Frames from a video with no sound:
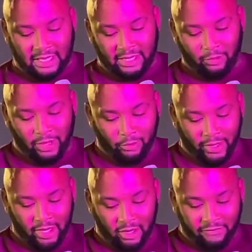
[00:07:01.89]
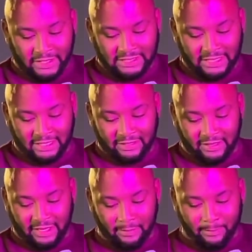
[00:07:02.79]
a great way off, he sendeth
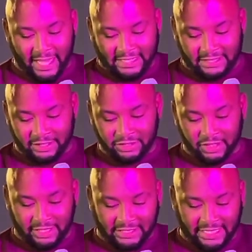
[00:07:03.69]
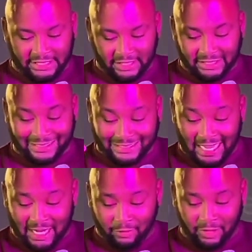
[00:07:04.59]
an ambassage,
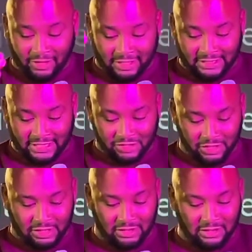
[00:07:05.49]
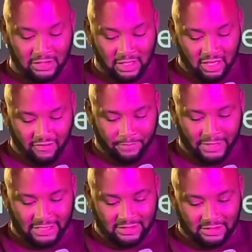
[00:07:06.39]
desireth conditions of
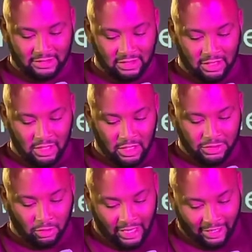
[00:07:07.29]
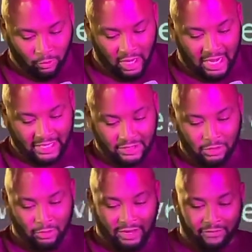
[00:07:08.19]
peace. So likewise,
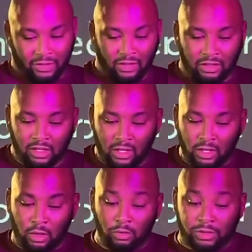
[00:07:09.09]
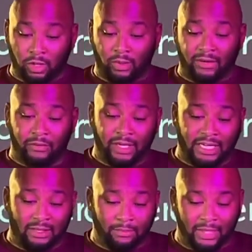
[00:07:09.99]
whosoever
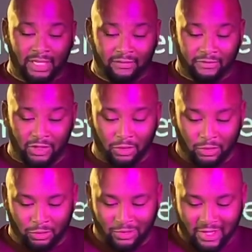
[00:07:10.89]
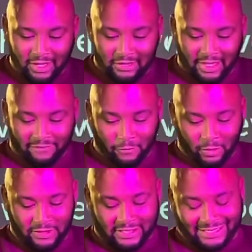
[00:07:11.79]
he be of you that
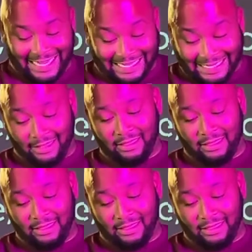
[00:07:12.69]
forsaketh